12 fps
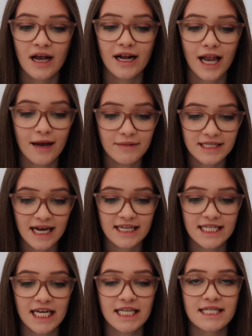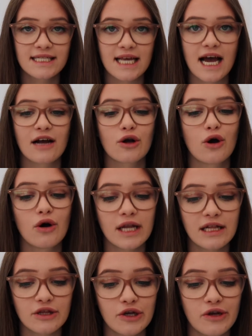Climate scientists at
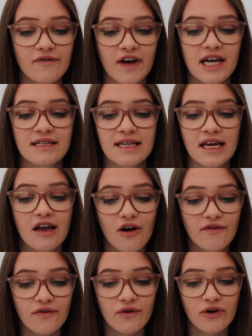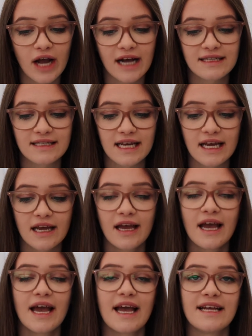Cornell University are forecasting
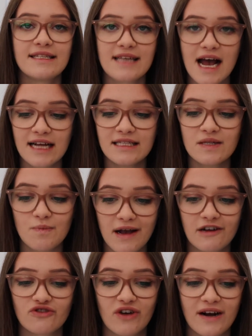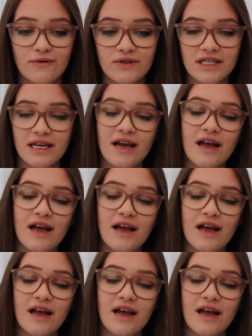intense mega droughts